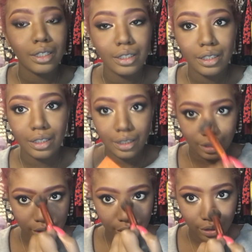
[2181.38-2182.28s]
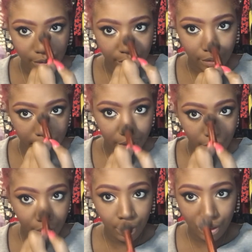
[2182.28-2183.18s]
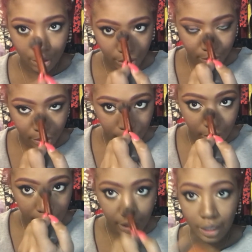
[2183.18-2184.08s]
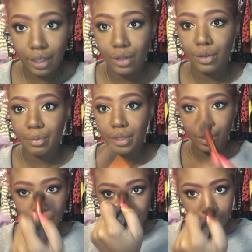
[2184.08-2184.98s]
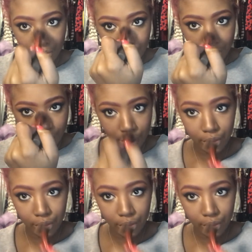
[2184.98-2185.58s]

And then I like to do it on my nose. Put a little highlight on my nose.